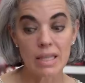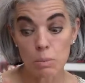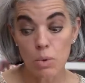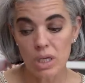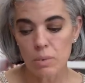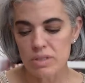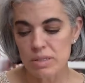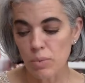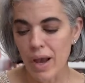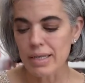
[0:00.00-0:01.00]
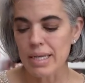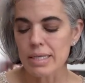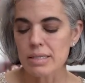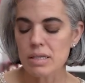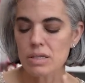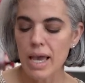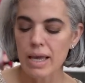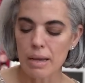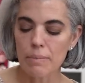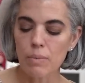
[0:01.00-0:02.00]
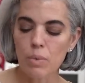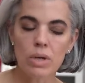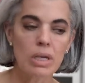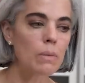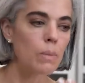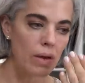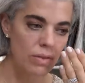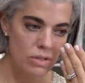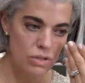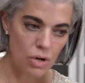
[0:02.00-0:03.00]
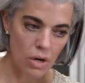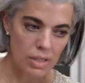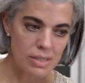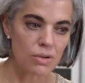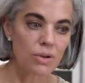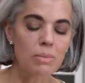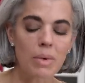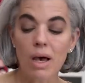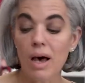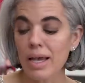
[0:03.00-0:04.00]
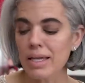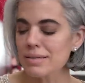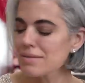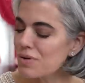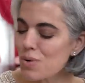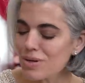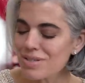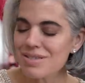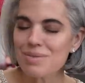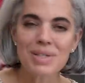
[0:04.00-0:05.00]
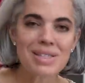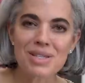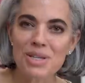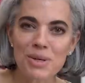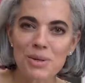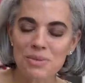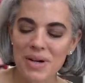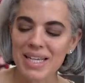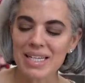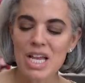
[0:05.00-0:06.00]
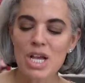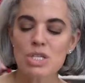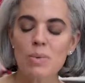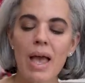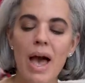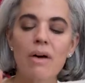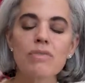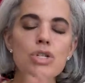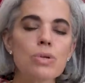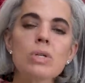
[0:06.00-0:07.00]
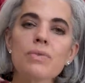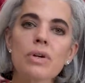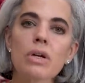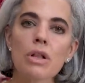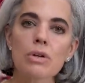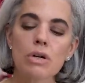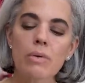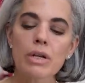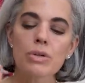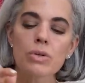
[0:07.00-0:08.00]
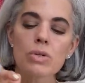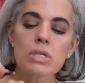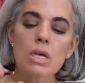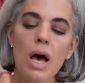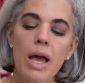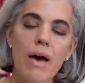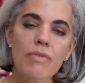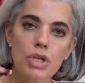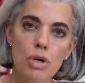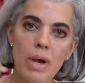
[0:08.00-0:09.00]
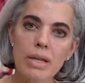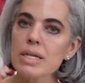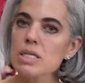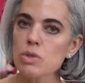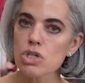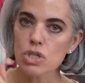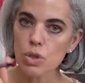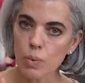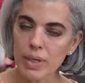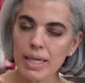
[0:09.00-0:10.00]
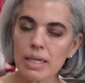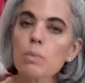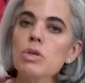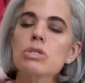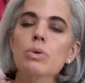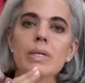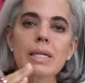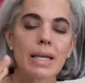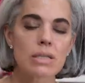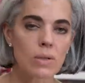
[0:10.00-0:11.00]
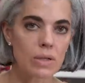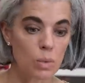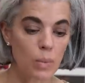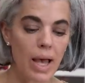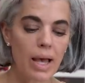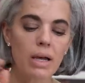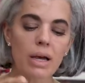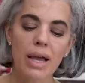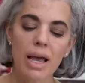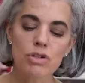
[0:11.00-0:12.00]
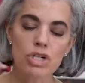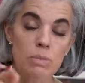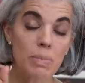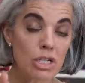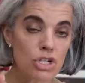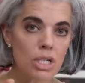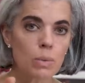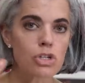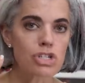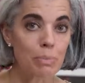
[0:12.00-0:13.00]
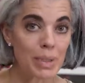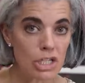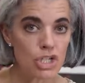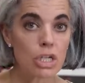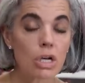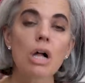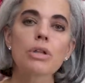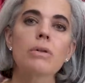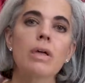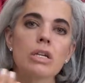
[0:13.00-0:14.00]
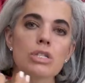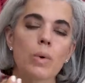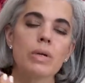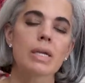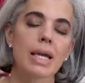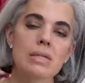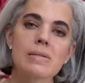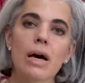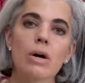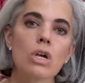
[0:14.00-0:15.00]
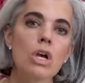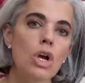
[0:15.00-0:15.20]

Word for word: that I'm working with some redness and I'm working with darkness underneath my eyes. Of course, what's new, right? So I have two different color correctors. I have the No Redness, which is a green, which is going to cancel out the red, and I have Just Peachy, which is a peachy color that is going to cancel out